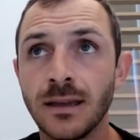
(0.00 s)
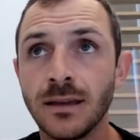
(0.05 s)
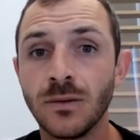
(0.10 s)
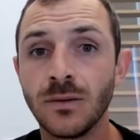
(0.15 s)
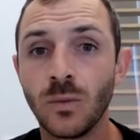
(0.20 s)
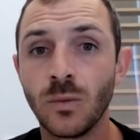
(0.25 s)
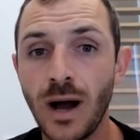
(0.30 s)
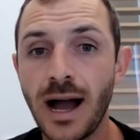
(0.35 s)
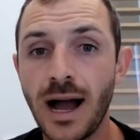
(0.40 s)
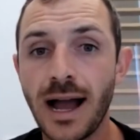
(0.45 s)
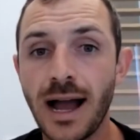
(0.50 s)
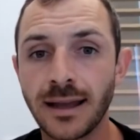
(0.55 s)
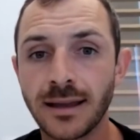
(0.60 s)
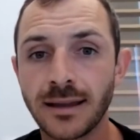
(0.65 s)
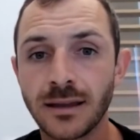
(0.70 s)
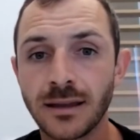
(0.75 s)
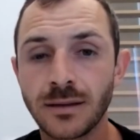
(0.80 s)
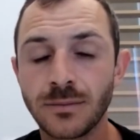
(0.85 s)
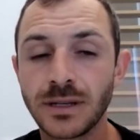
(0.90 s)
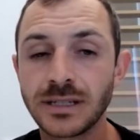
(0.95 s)
Why?
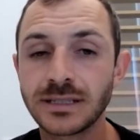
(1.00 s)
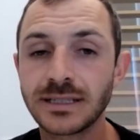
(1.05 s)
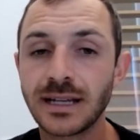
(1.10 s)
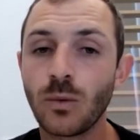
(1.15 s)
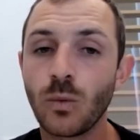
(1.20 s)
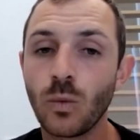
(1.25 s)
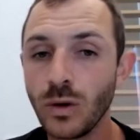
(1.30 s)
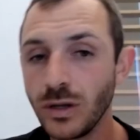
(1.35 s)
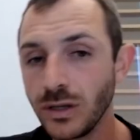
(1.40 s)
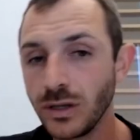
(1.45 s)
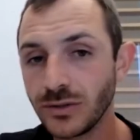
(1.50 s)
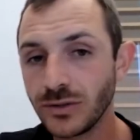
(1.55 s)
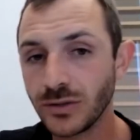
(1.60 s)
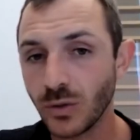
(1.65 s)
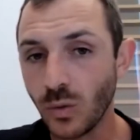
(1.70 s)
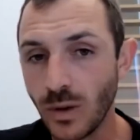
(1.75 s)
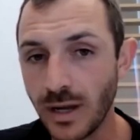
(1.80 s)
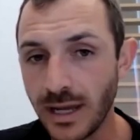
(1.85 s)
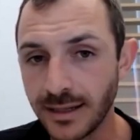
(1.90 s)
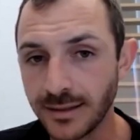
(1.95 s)
Because I want you to
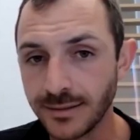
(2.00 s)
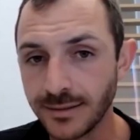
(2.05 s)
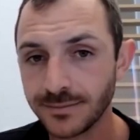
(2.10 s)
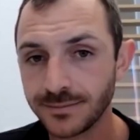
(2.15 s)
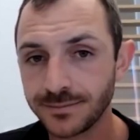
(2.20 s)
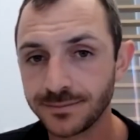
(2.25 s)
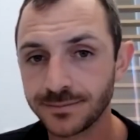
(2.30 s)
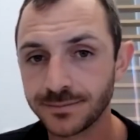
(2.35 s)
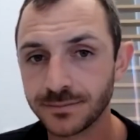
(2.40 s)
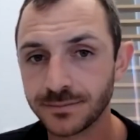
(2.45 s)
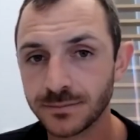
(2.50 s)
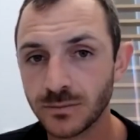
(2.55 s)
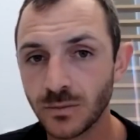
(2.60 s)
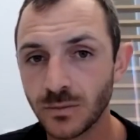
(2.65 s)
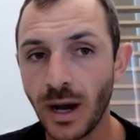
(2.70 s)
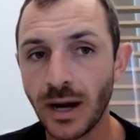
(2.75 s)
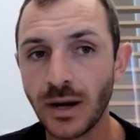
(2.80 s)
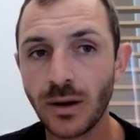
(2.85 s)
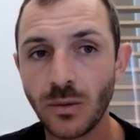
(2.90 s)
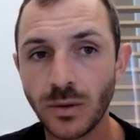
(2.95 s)
win.
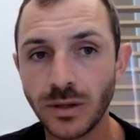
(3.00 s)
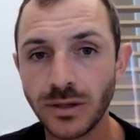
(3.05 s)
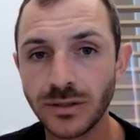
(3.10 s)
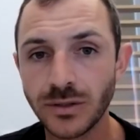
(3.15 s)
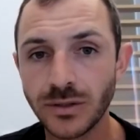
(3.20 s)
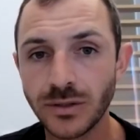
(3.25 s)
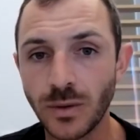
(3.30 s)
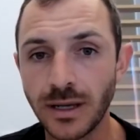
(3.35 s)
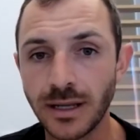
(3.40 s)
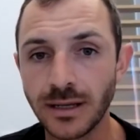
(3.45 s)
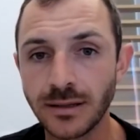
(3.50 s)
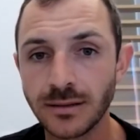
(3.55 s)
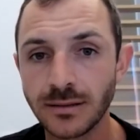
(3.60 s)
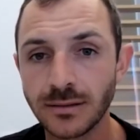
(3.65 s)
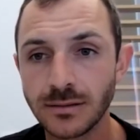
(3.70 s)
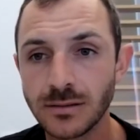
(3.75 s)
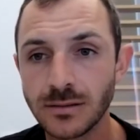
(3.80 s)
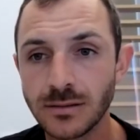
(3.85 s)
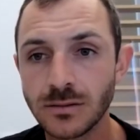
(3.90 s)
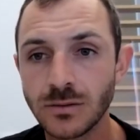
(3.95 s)
Why do I want you to win?
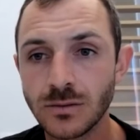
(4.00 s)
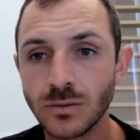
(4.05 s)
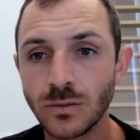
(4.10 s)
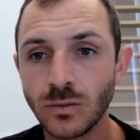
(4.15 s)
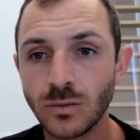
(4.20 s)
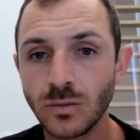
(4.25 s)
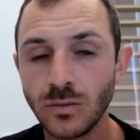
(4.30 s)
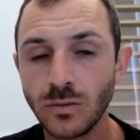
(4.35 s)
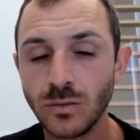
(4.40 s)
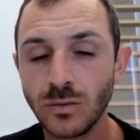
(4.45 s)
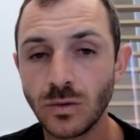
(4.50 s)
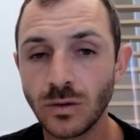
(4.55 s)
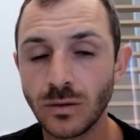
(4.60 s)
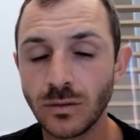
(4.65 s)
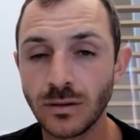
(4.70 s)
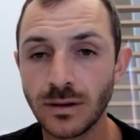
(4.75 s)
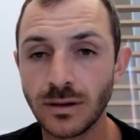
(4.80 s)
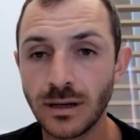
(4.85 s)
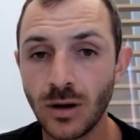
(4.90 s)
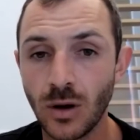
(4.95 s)

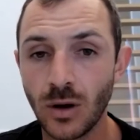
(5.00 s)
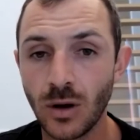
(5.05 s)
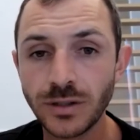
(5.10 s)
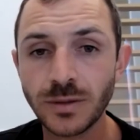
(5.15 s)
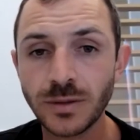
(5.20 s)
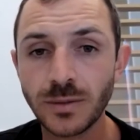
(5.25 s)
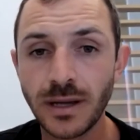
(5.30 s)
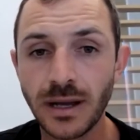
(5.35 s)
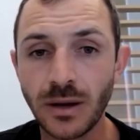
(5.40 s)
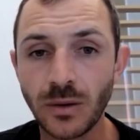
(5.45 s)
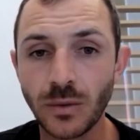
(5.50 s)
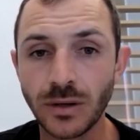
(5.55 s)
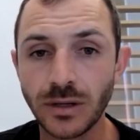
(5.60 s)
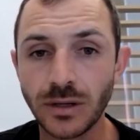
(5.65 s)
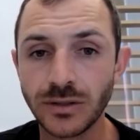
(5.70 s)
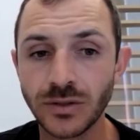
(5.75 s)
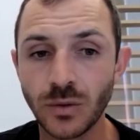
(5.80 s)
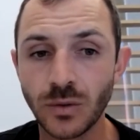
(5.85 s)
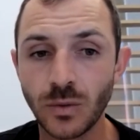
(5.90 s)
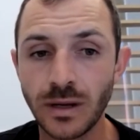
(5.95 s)
Well, ultimately, I want
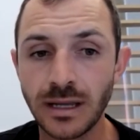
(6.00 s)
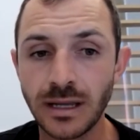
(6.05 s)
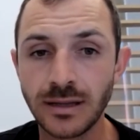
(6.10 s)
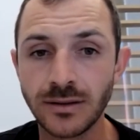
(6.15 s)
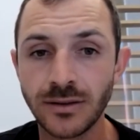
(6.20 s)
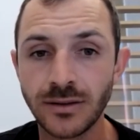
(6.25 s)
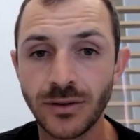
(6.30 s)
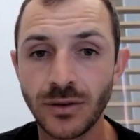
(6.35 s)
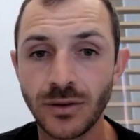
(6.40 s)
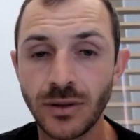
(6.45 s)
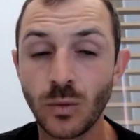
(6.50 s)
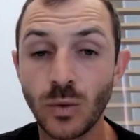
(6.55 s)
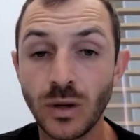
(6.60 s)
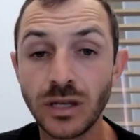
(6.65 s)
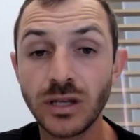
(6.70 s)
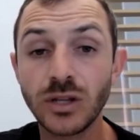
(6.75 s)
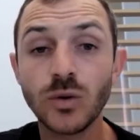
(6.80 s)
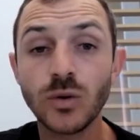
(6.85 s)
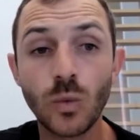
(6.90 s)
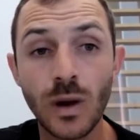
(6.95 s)
you to win so that
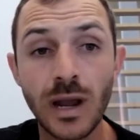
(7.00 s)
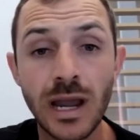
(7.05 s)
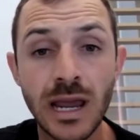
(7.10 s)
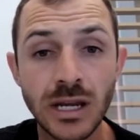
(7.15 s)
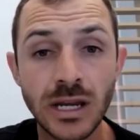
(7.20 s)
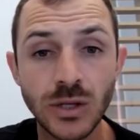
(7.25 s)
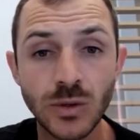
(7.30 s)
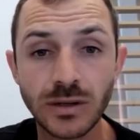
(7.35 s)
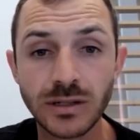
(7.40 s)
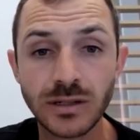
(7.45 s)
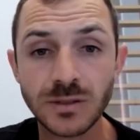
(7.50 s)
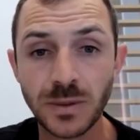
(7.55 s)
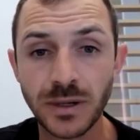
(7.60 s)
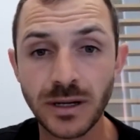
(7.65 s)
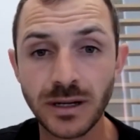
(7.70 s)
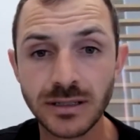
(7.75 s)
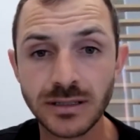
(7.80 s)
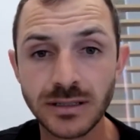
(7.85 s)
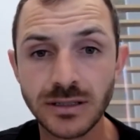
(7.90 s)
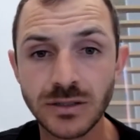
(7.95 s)
when you win and you
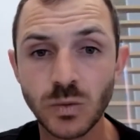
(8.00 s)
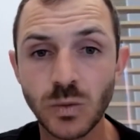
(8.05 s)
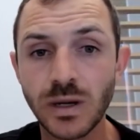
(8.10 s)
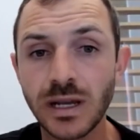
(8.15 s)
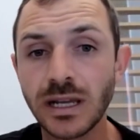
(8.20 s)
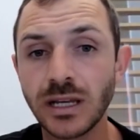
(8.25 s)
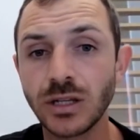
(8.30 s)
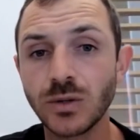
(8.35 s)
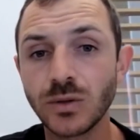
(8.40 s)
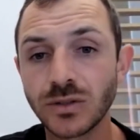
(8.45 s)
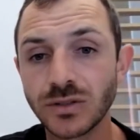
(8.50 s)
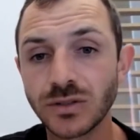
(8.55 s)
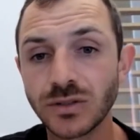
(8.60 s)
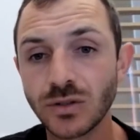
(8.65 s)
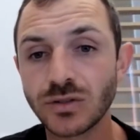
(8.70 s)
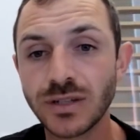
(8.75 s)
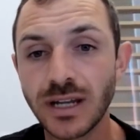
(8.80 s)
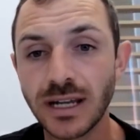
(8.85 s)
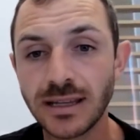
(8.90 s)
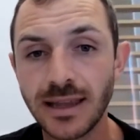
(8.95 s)
experiences win, you
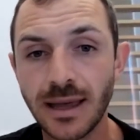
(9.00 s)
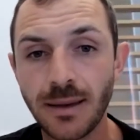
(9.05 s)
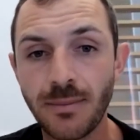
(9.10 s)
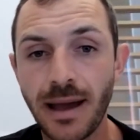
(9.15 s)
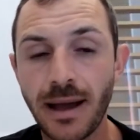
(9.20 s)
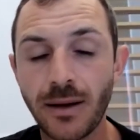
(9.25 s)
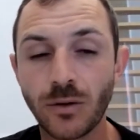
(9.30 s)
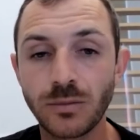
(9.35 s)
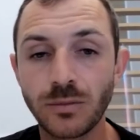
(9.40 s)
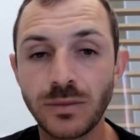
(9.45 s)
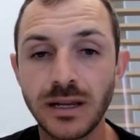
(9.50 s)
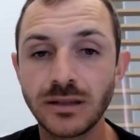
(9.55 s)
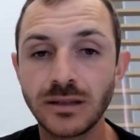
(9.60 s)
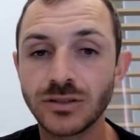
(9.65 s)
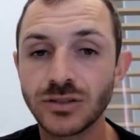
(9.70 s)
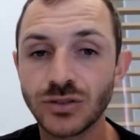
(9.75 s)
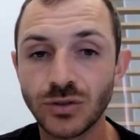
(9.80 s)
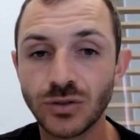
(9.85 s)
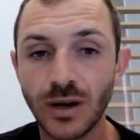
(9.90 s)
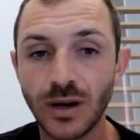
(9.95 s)
associate that back with me,
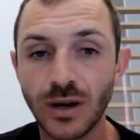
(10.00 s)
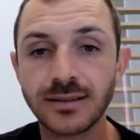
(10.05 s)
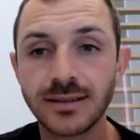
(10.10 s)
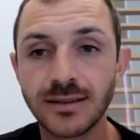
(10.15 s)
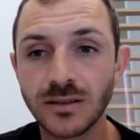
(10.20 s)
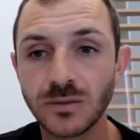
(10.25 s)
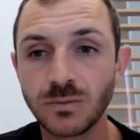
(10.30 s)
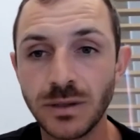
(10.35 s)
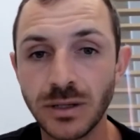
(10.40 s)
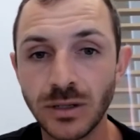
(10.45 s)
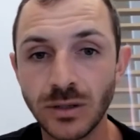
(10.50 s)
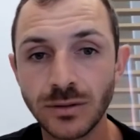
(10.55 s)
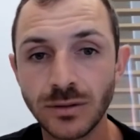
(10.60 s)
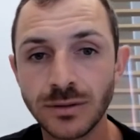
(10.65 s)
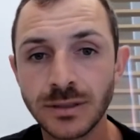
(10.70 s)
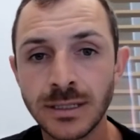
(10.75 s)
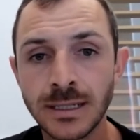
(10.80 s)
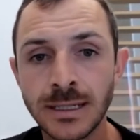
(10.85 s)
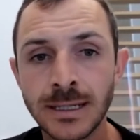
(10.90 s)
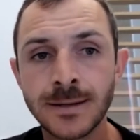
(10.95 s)
trust is
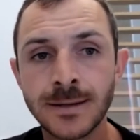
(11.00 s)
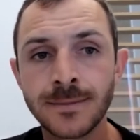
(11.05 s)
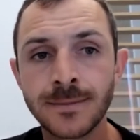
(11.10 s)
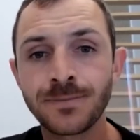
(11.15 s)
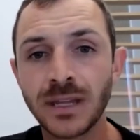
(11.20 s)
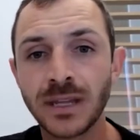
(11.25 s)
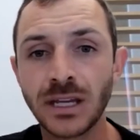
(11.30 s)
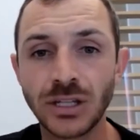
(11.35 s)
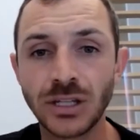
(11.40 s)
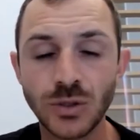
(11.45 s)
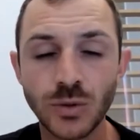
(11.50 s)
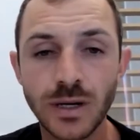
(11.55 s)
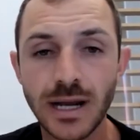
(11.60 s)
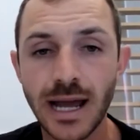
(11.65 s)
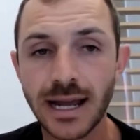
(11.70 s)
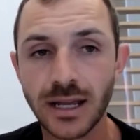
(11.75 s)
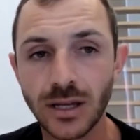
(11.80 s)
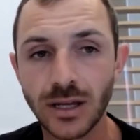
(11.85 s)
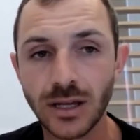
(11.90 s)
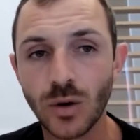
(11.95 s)
built, and you and
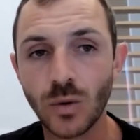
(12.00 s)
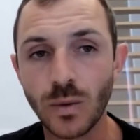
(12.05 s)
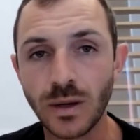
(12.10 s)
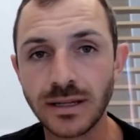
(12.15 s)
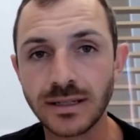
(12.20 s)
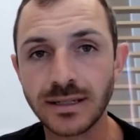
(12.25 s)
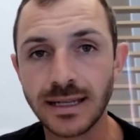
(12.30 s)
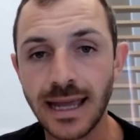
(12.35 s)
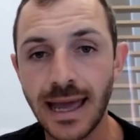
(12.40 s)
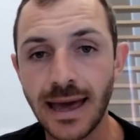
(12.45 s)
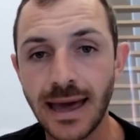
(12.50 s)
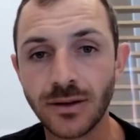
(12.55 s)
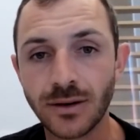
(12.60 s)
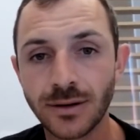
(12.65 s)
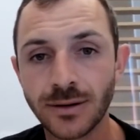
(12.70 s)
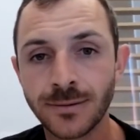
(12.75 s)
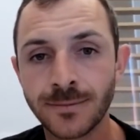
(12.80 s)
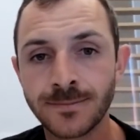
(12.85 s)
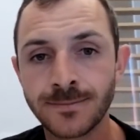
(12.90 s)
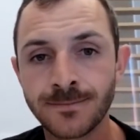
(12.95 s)
I can go win
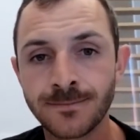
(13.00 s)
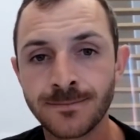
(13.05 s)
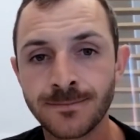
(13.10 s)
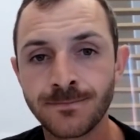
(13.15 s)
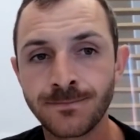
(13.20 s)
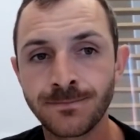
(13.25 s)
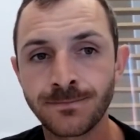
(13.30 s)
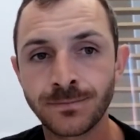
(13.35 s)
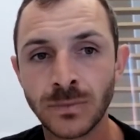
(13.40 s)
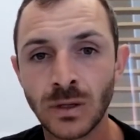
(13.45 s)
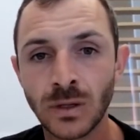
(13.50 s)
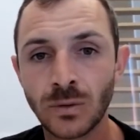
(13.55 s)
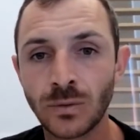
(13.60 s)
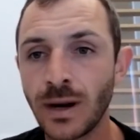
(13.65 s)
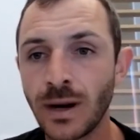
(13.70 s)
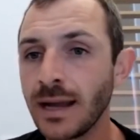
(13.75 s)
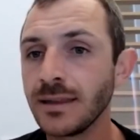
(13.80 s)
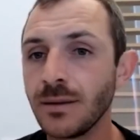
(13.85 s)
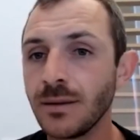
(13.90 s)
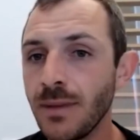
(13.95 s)
together,
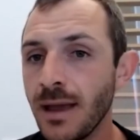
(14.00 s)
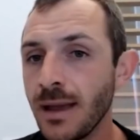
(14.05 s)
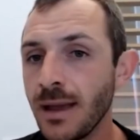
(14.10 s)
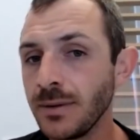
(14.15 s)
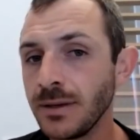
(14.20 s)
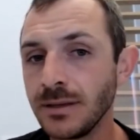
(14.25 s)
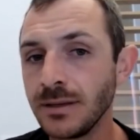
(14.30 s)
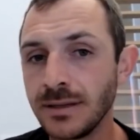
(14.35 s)
right? That maybe